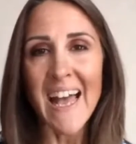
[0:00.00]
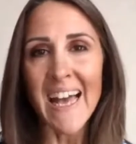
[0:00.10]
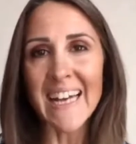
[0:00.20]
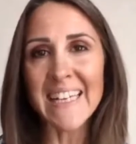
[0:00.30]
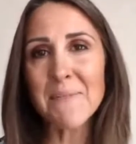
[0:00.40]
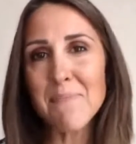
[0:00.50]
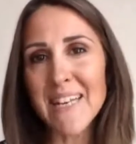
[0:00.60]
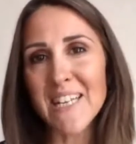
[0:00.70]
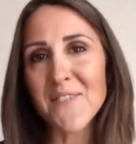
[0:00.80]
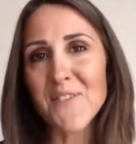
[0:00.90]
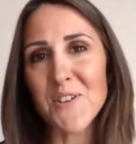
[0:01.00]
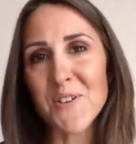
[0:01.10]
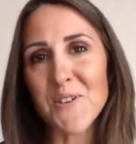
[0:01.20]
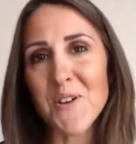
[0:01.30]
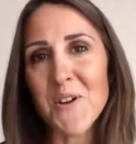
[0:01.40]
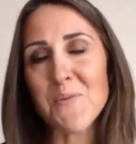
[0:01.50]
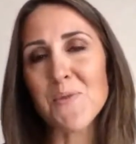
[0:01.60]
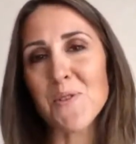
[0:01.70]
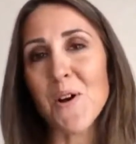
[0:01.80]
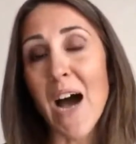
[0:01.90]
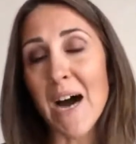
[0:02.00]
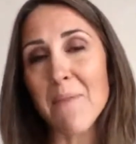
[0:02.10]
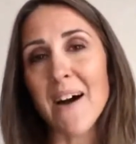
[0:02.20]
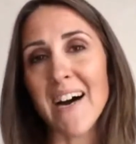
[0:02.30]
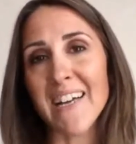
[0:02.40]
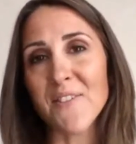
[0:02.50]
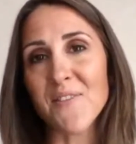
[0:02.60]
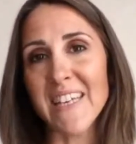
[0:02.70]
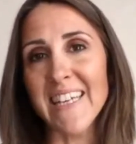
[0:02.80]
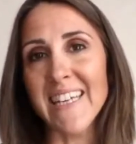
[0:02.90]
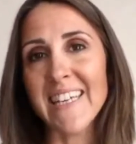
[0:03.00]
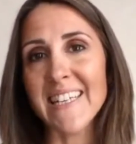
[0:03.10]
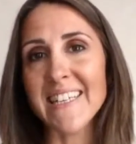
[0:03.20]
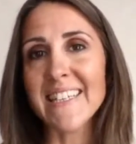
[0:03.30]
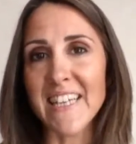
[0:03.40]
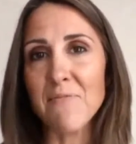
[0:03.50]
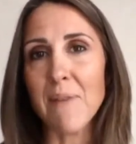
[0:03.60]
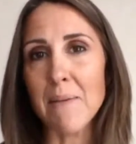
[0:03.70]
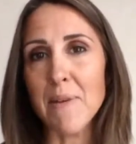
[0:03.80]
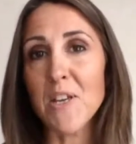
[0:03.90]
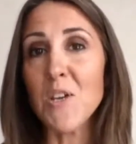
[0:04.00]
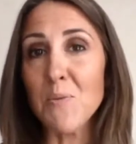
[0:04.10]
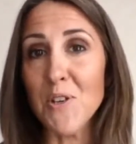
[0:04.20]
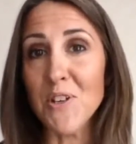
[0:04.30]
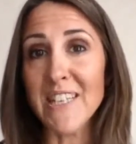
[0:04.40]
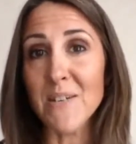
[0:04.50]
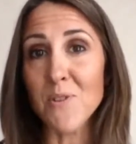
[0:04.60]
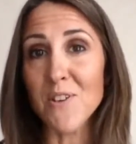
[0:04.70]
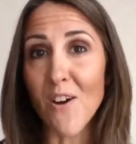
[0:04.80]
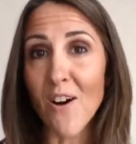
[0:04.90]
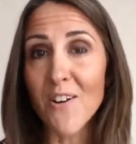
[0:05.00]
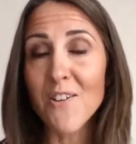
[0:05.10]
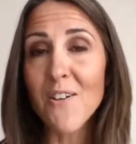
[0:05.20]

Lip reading: And as many of you who are part of the Conceive Baby community would know,